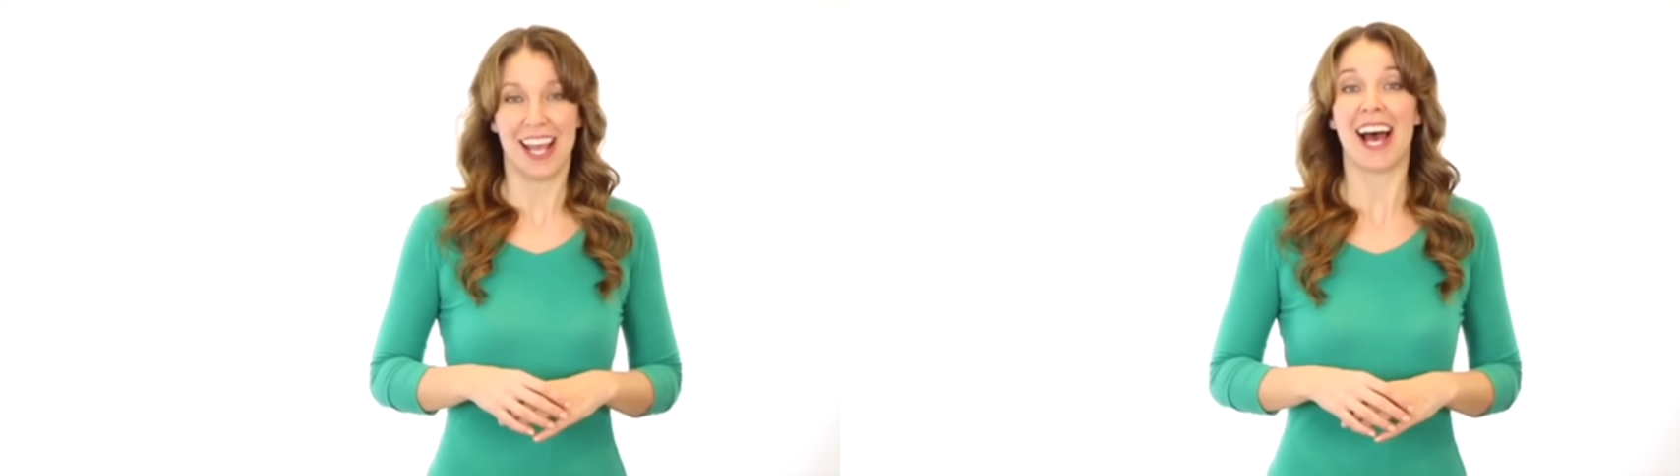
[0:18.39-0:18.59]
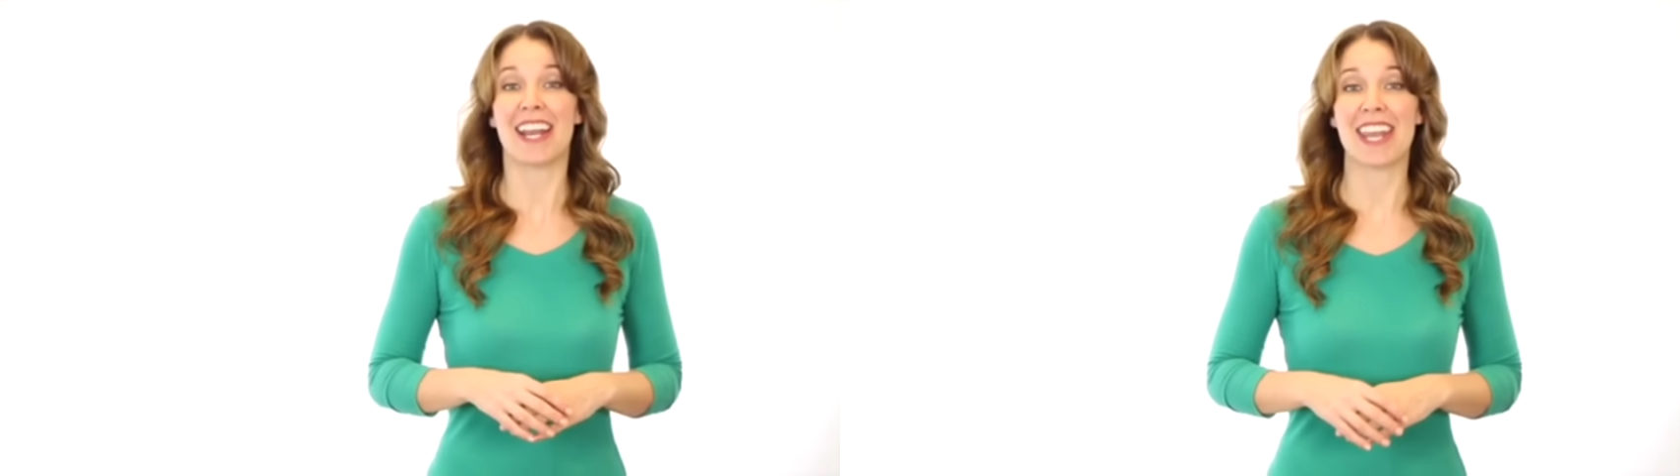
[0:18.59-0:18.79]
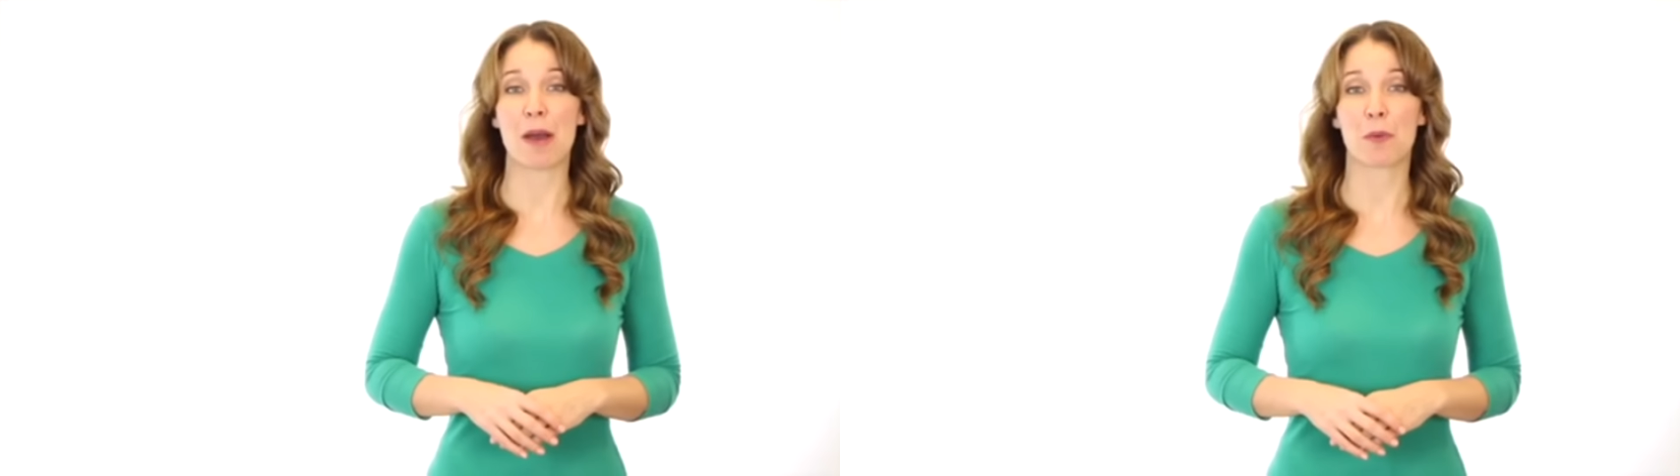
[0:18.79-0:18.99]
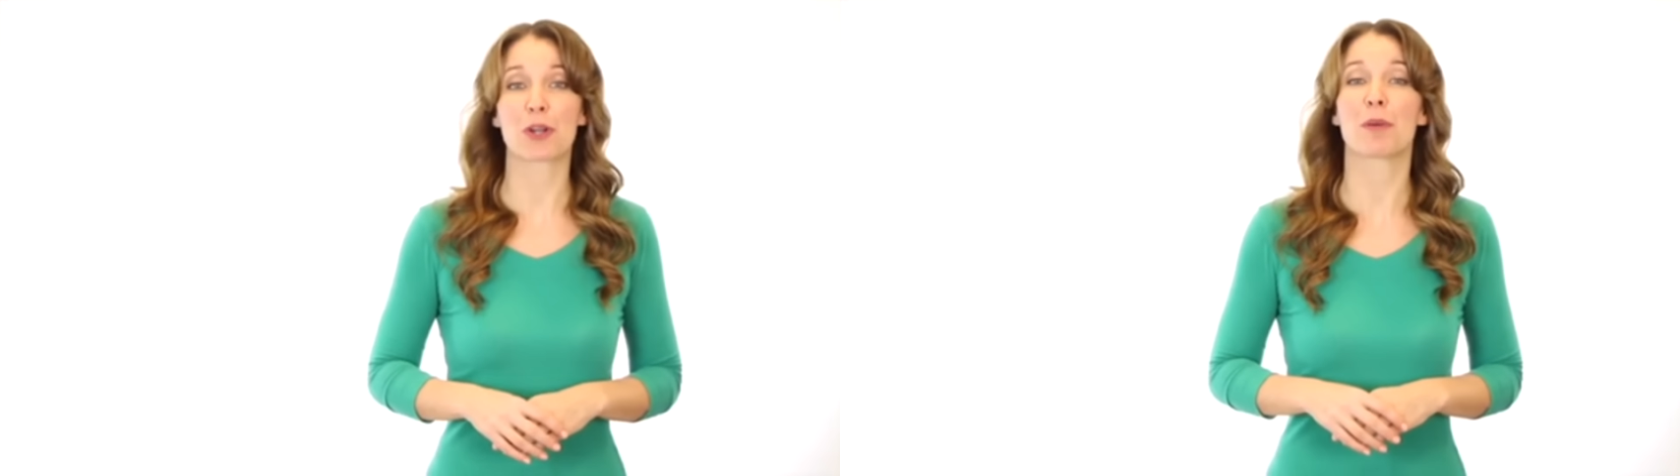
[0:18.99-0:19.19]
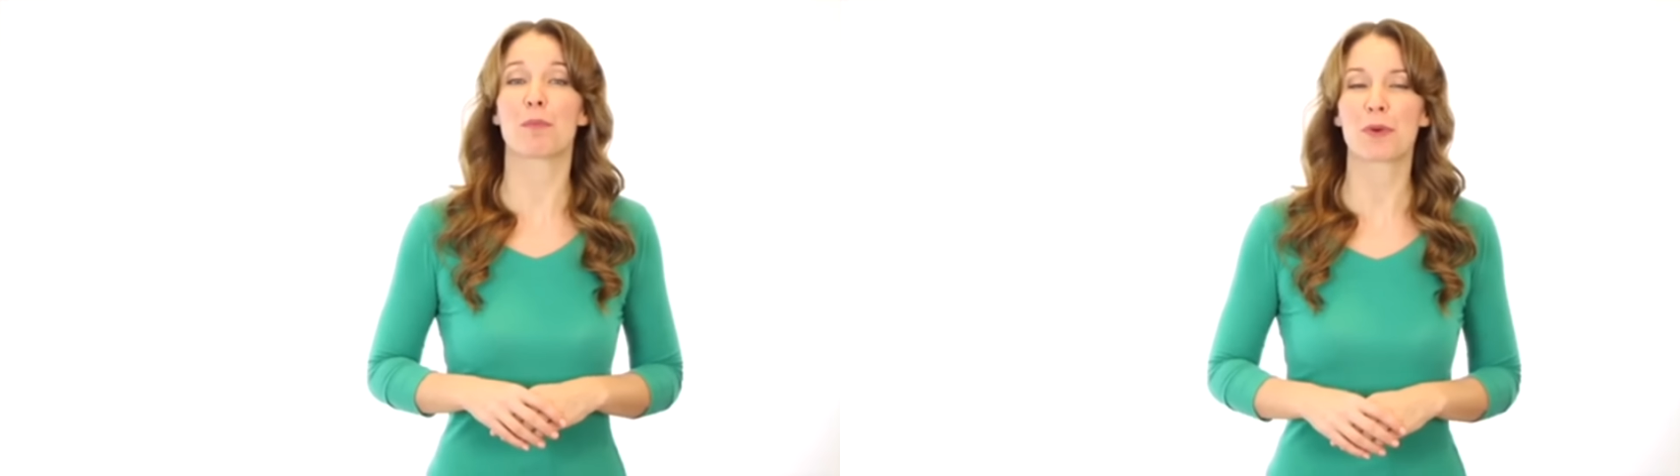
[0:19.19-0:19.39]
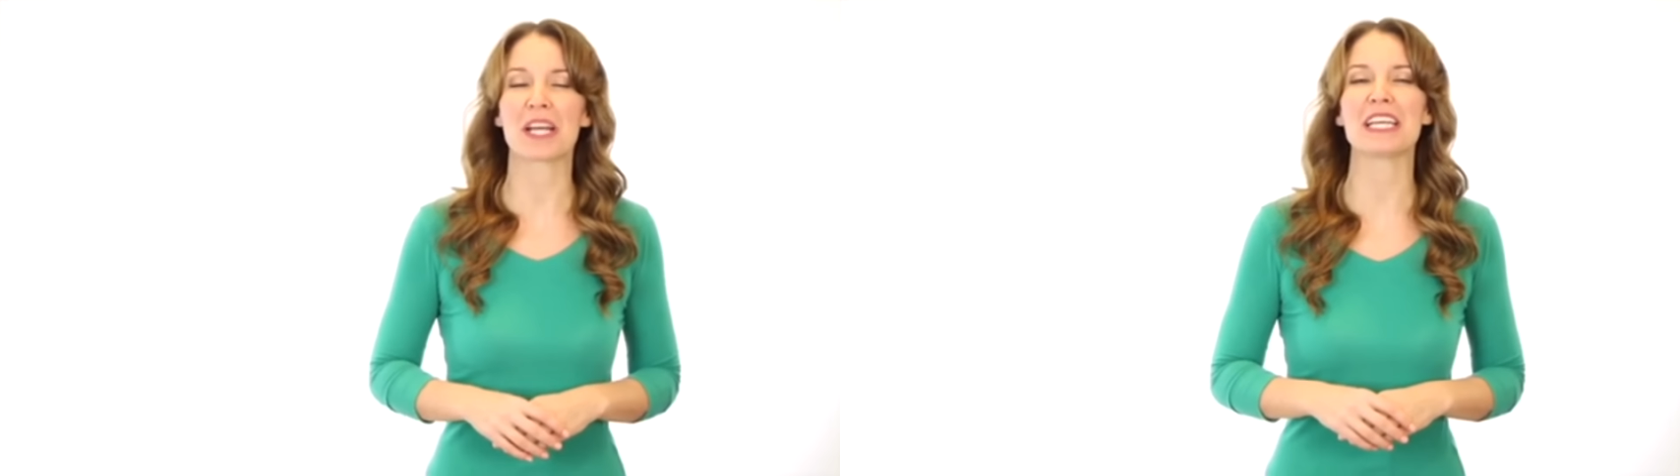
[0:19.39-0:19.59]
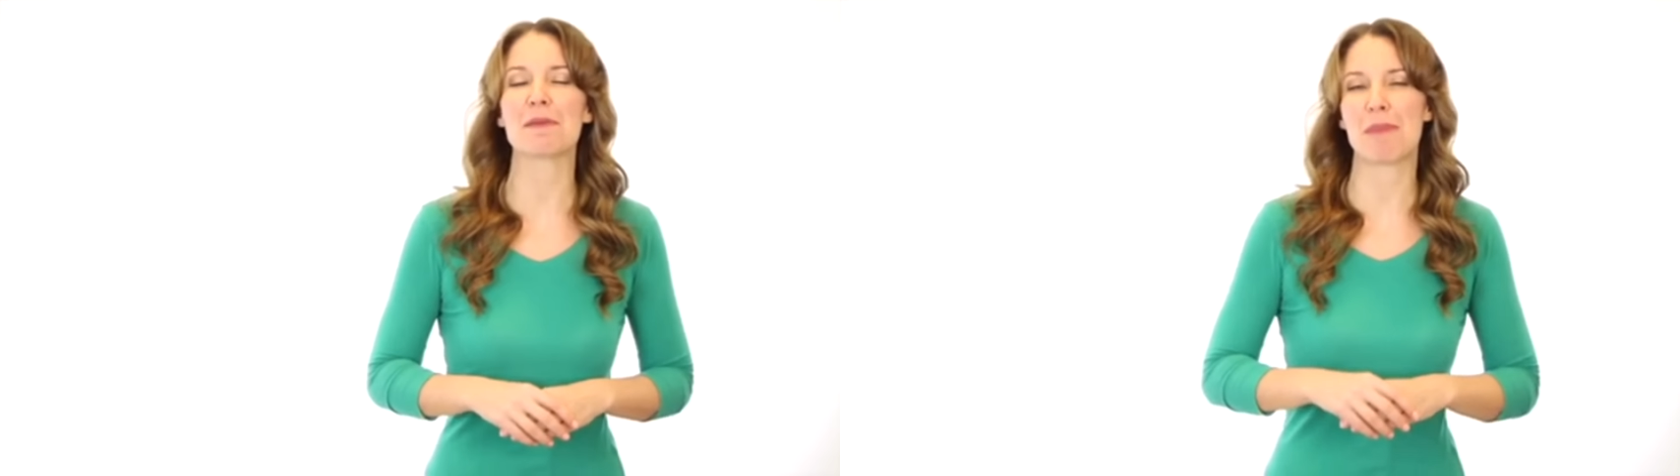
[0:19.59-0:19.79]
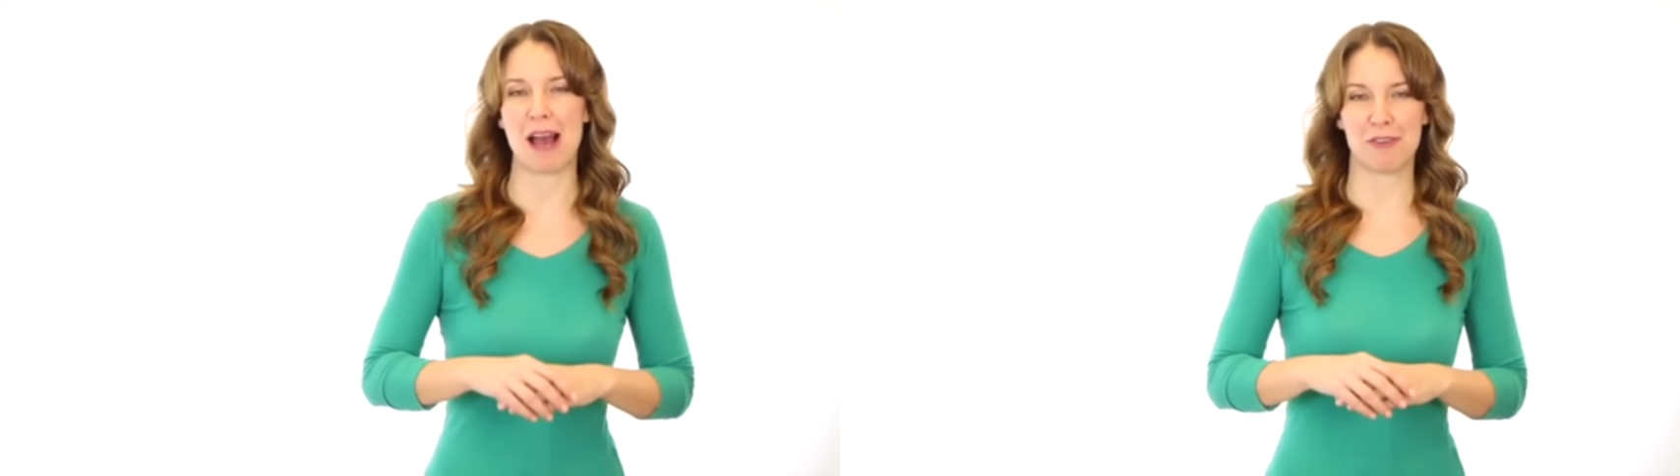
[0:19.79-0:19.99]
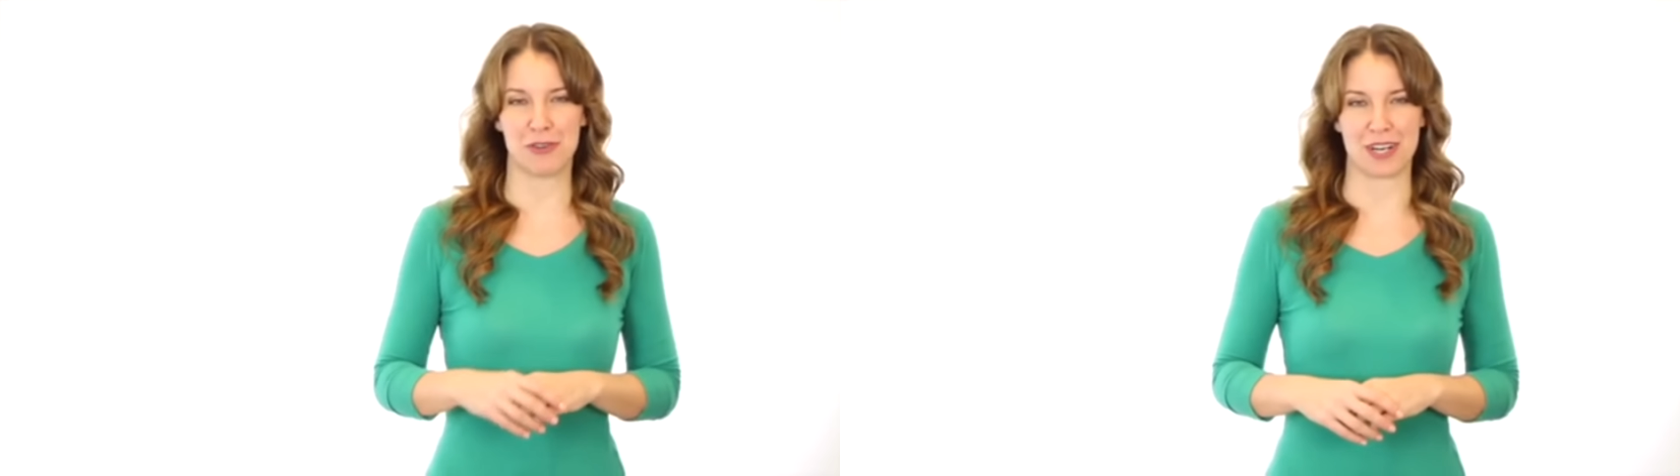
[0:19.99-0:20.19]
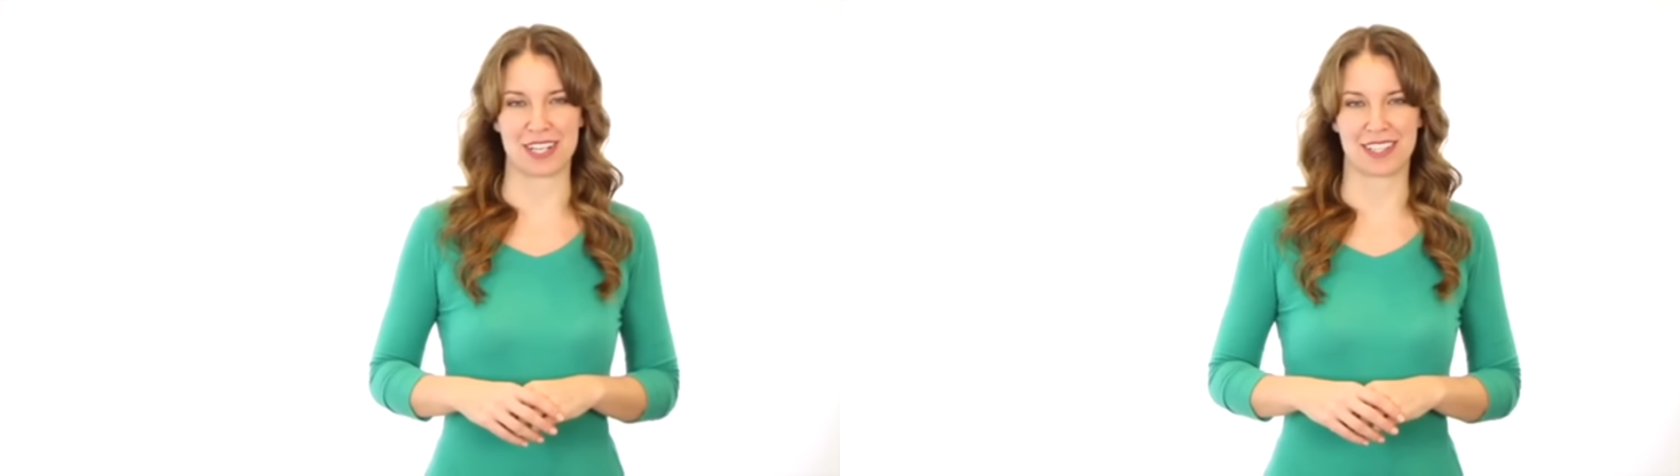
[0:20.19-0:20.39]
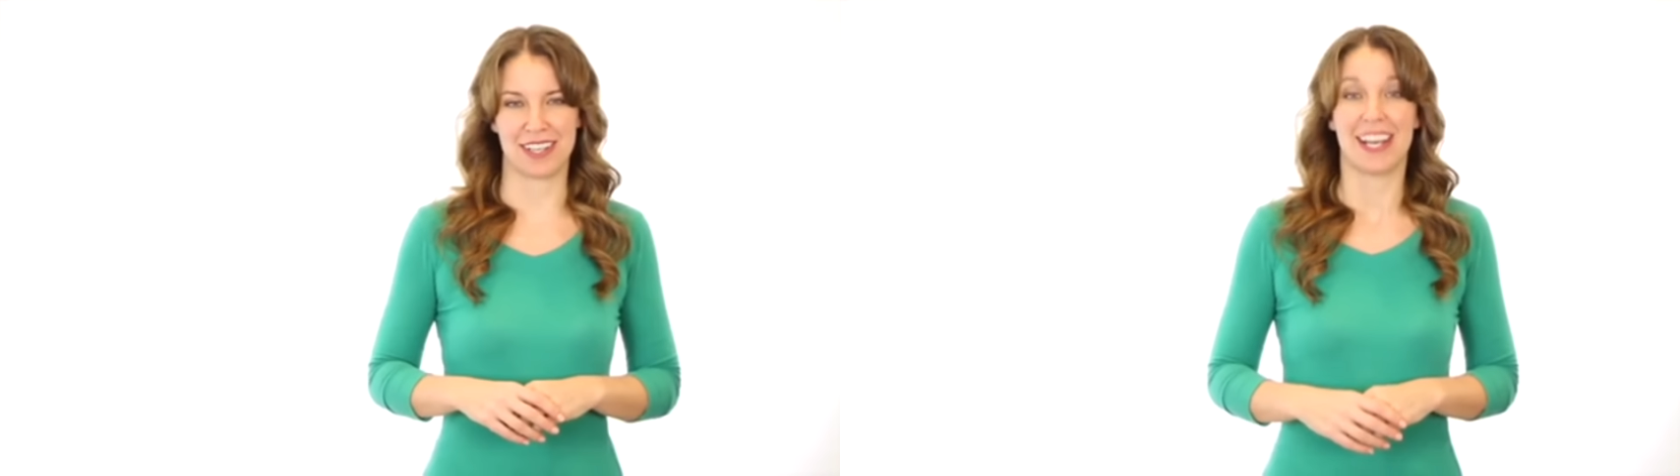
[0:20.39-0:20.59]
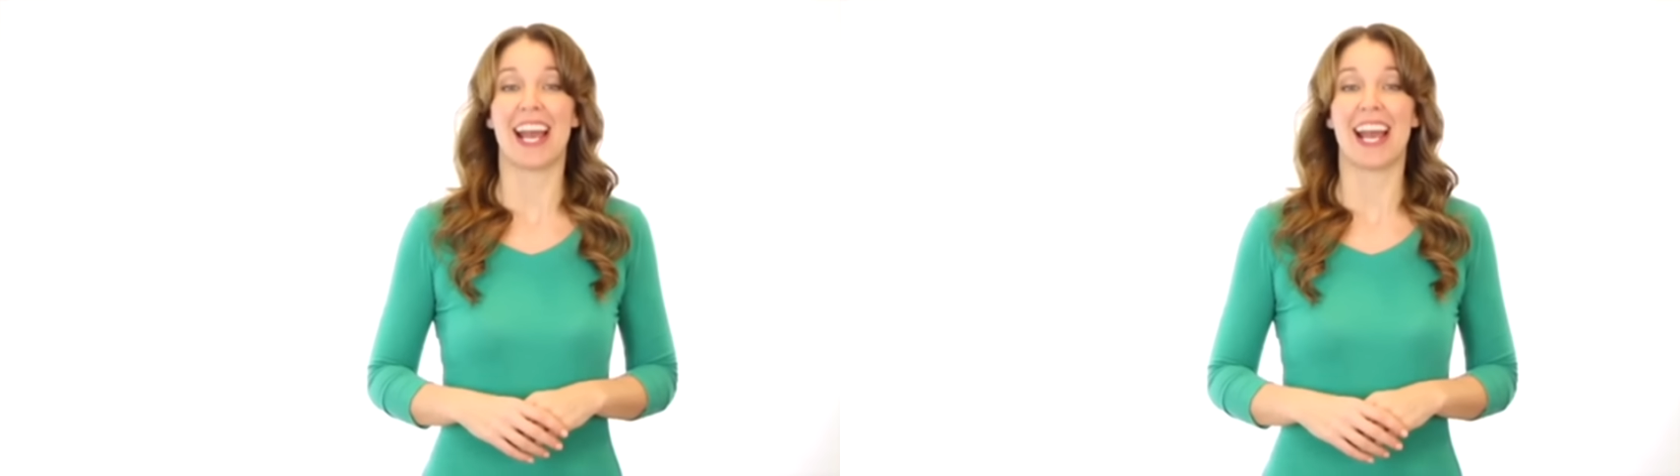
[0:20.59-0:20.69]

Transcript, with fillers: a network breaking boundaries,